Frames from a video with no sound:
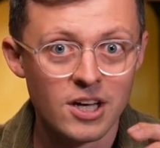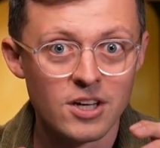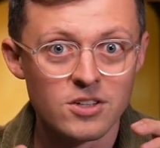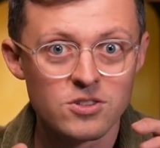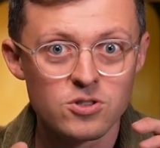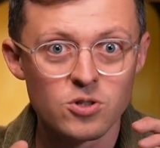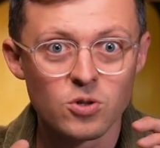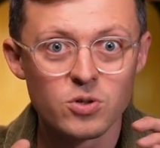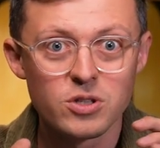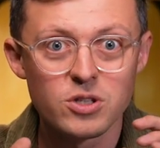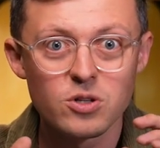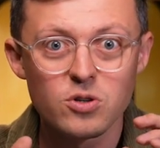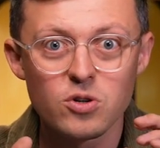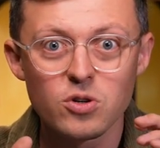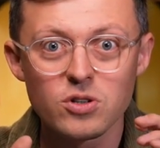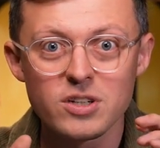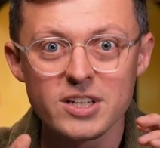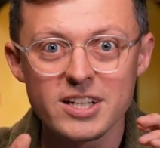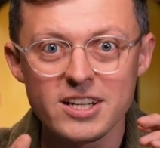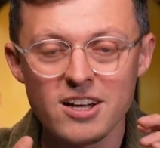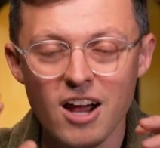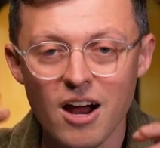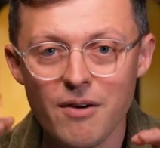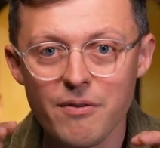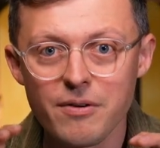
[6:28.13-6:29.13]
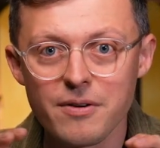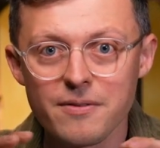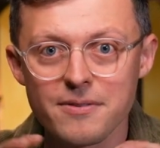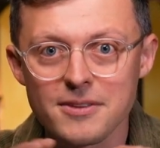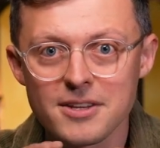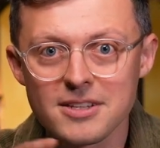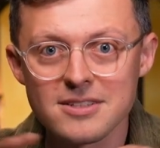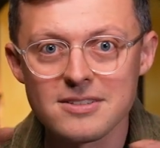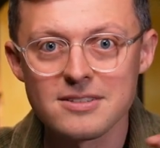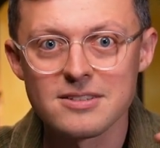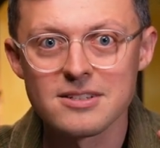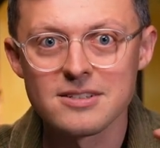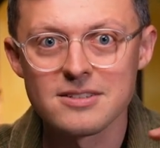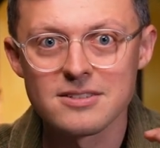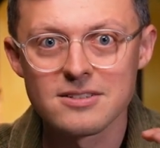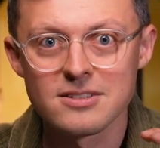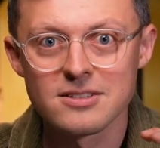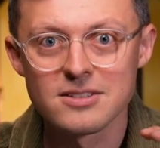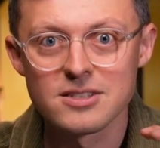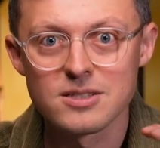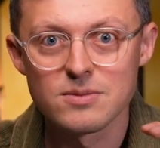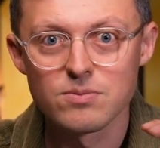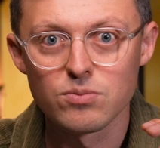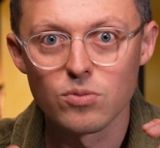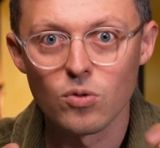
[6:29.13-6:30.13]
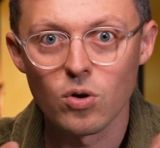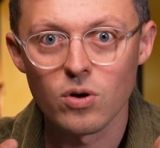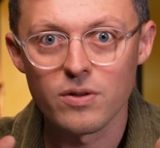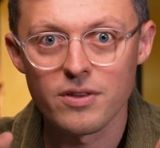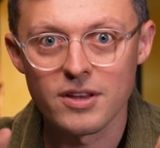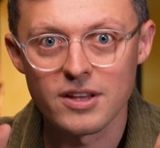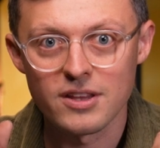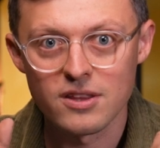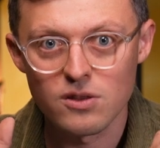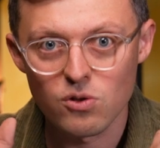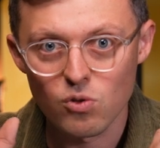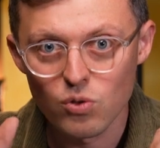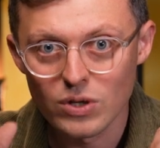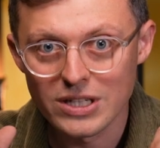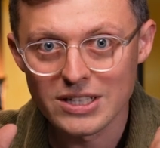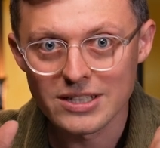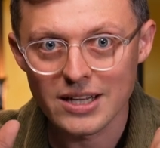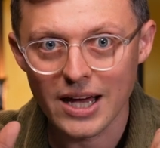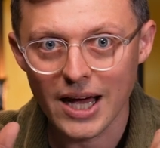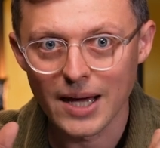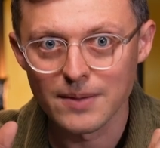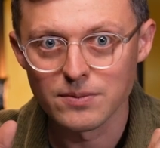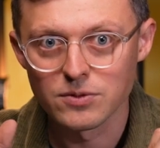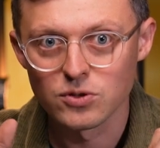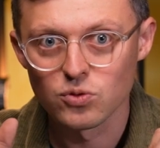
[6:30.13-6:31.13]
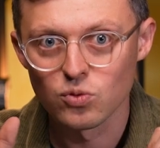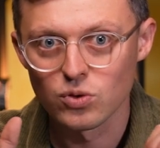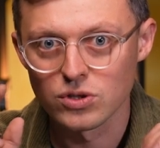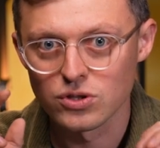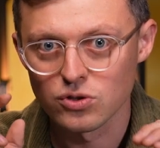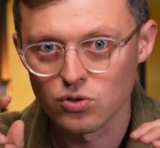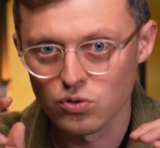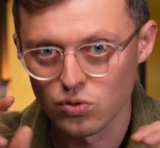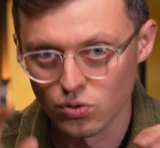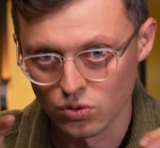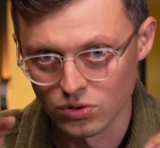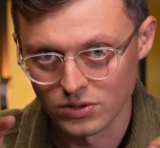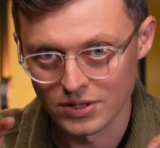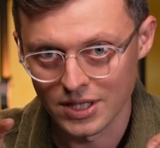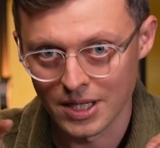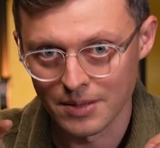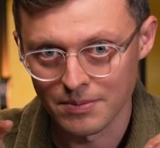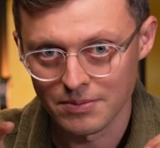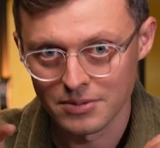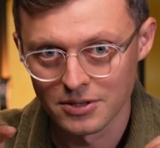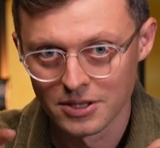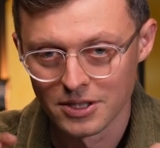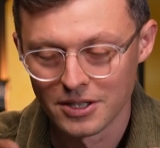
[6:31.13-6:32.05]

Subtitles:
So you could cover this distance more than three times with cruise app.